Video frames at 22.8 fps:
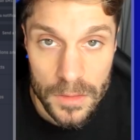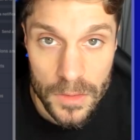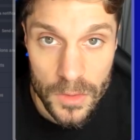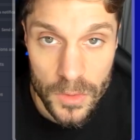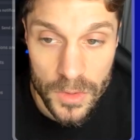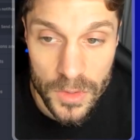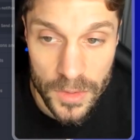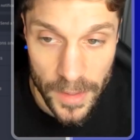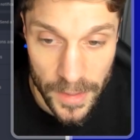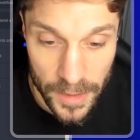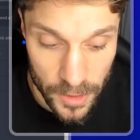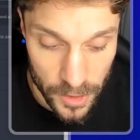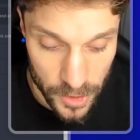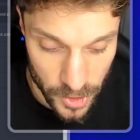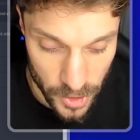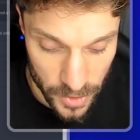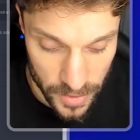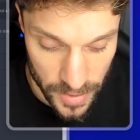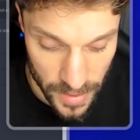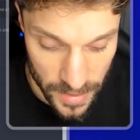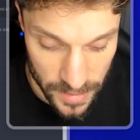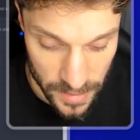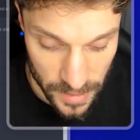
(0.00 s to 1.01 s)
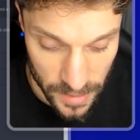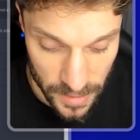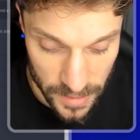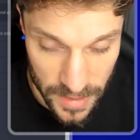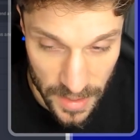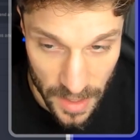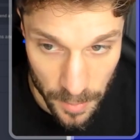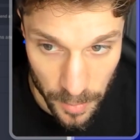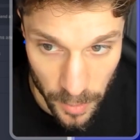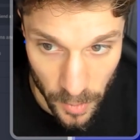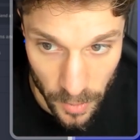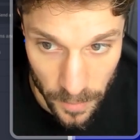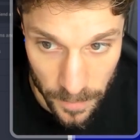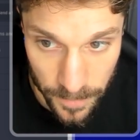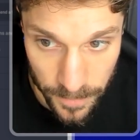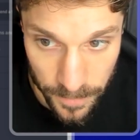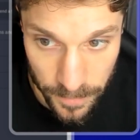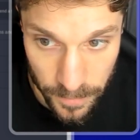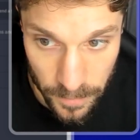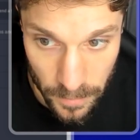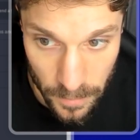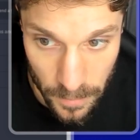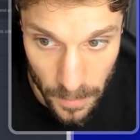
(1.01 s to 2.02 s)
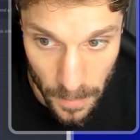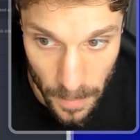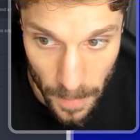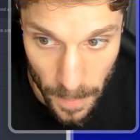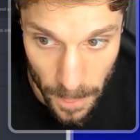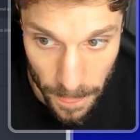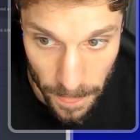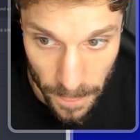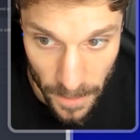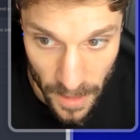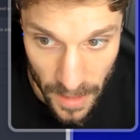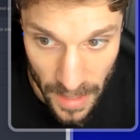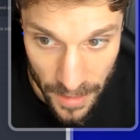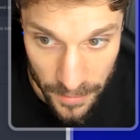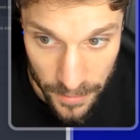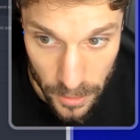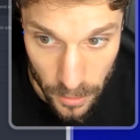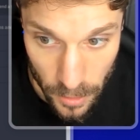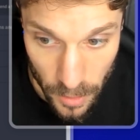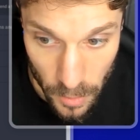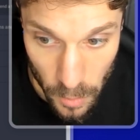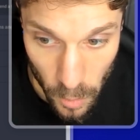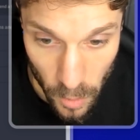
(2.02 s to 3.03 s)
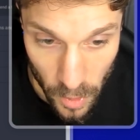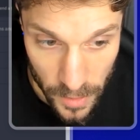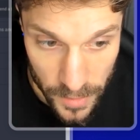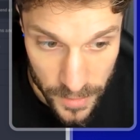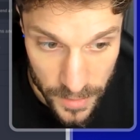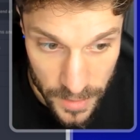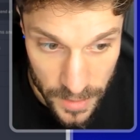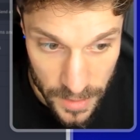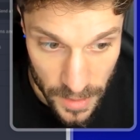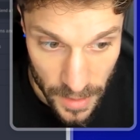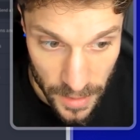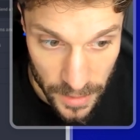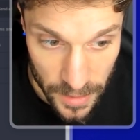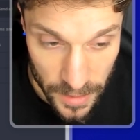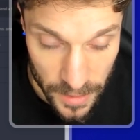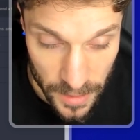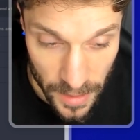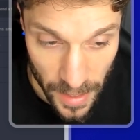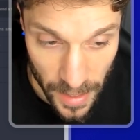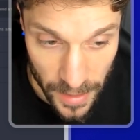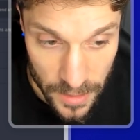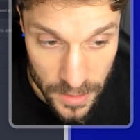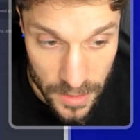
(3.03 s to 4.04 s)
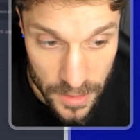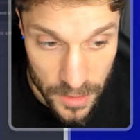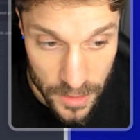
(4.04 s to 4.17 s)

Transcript: newsletter just as an example, have it run once and hit add